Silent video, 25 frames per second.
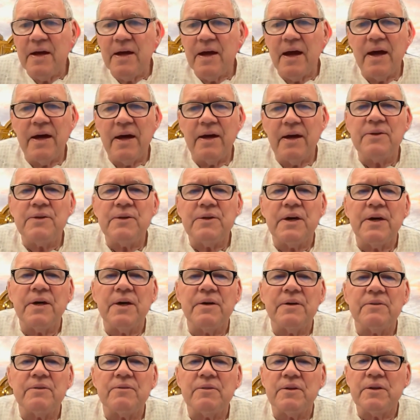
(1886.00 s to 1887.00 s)
And
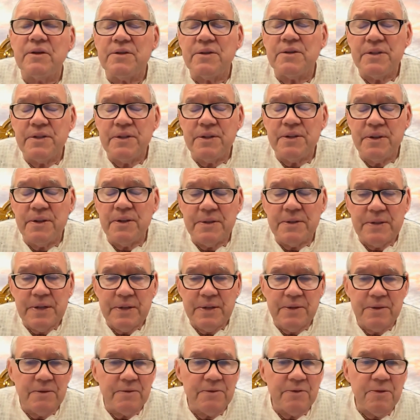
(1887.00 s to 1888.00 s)
they
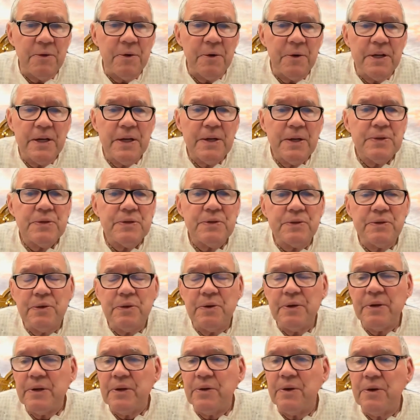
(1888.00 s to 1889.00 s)
said the four kids are
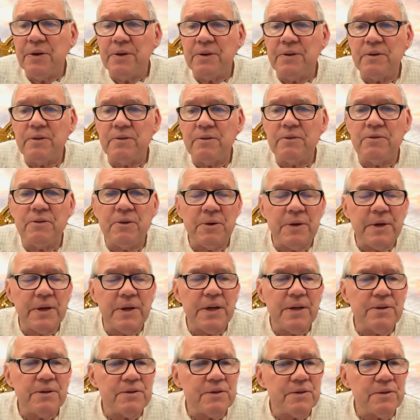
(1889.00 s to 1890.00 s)
doing good. Four
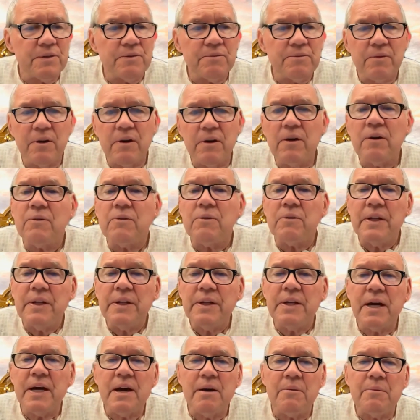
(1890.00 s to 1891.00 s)
kids are
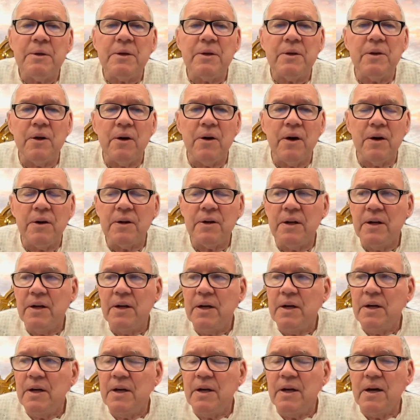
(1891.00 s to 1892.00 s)
really coming along,
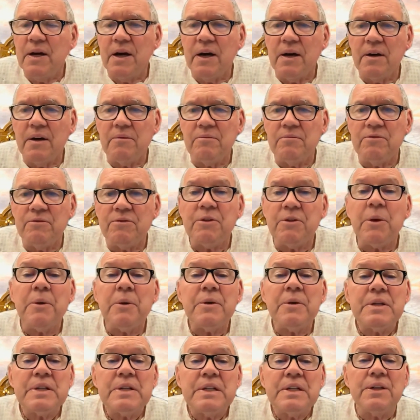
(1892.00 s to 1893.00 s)

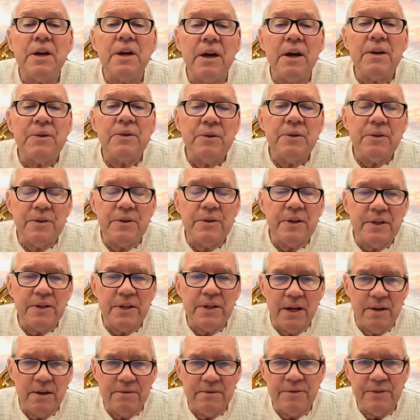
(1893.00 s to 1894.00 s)
flourishing under the
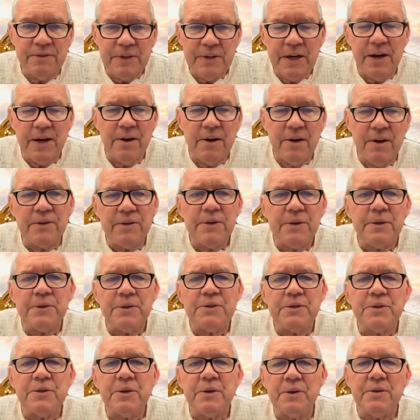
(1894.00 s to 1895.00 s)
love and care and
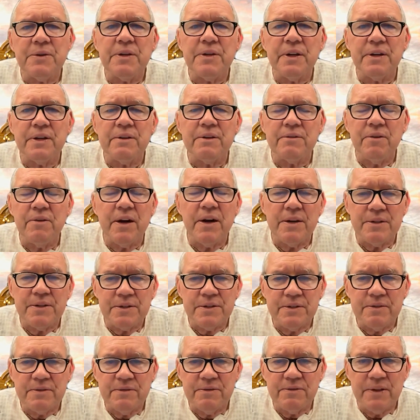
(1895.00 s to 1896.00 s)
concern and
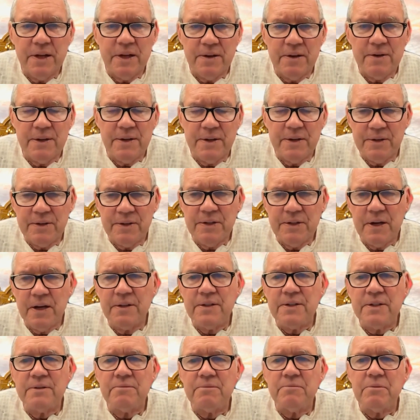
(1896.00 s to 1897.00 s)
advice of Larry and
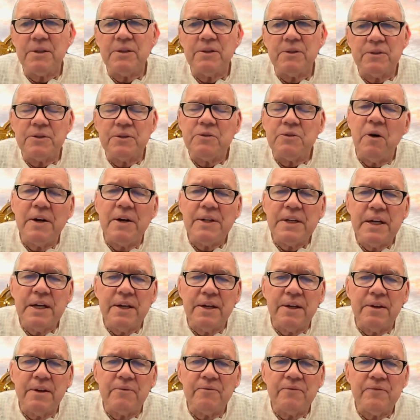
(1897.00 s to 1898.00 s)
Natasha. But there's one
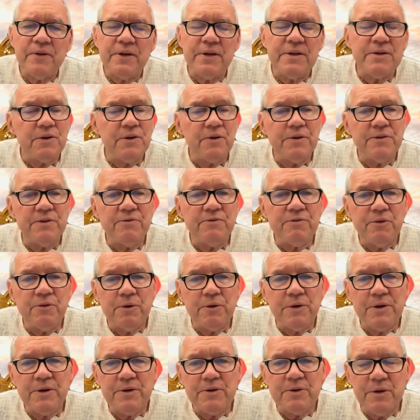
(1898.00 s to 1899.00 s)
kid, he's only
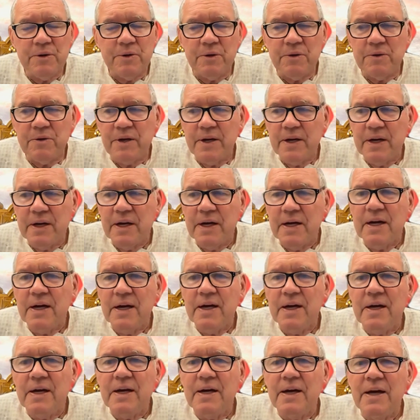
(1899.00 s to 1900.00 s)
4 years old,
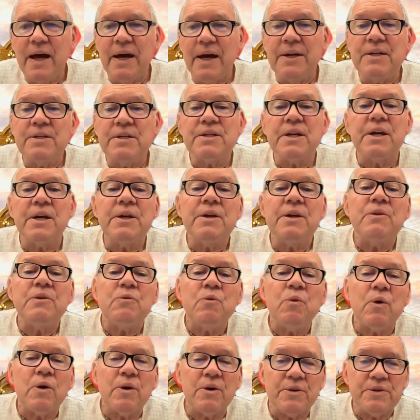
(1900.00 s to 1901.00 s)
and he's
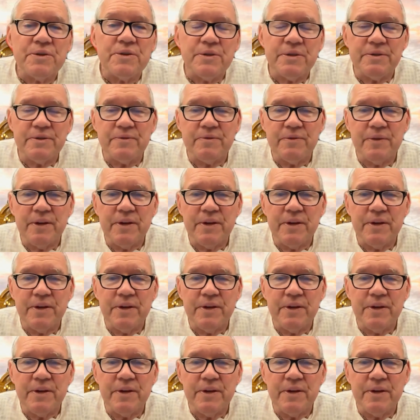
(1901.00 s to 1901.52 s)
getting worse.